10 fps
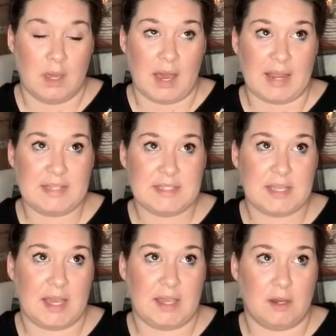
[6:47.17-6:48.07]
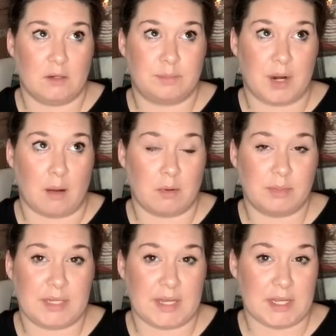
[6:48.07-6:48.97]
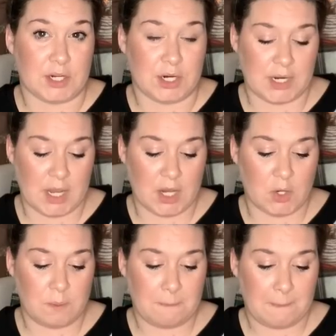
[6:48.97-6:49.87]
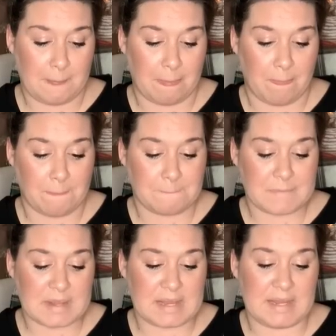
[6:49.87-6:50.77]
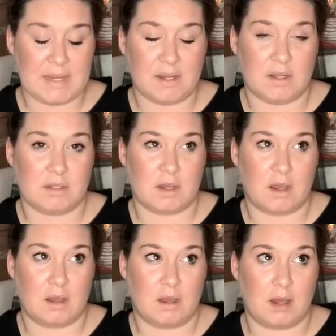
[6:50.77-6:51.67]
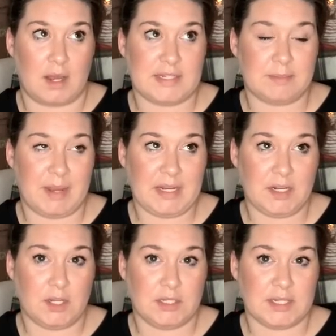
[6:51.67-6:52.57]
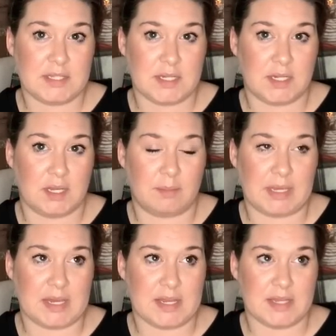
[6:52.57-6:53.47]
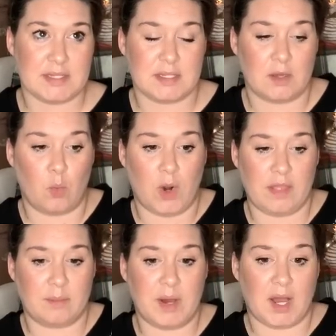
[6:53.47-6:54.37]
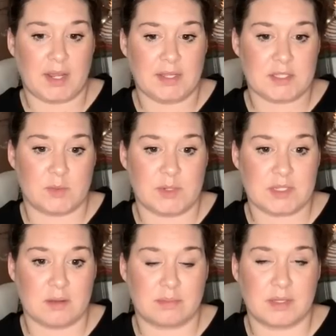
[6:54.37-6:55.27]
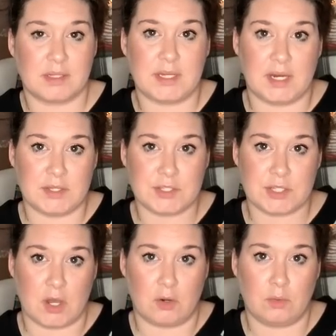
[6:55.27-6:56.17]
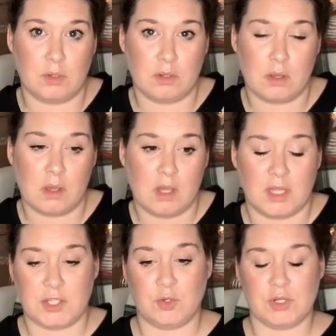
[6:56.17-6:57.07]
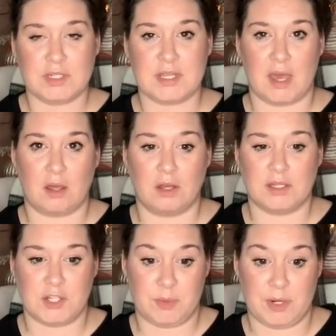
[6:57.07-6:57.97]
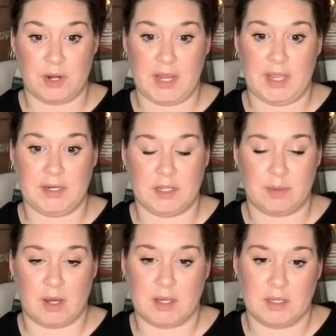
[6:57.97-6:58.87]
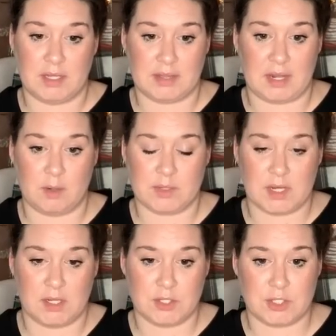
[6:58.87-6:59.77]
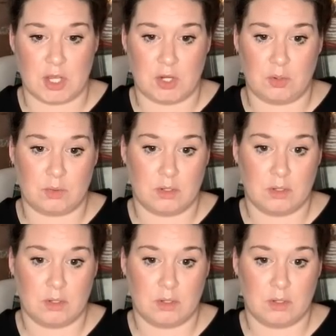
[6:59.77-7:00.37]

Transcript: I'd say probably a year ago. And I debated on listing it because one of the pockets was completely unsewn. Like you couldn't tell unless you put your hand in the pocket like that it was unsewn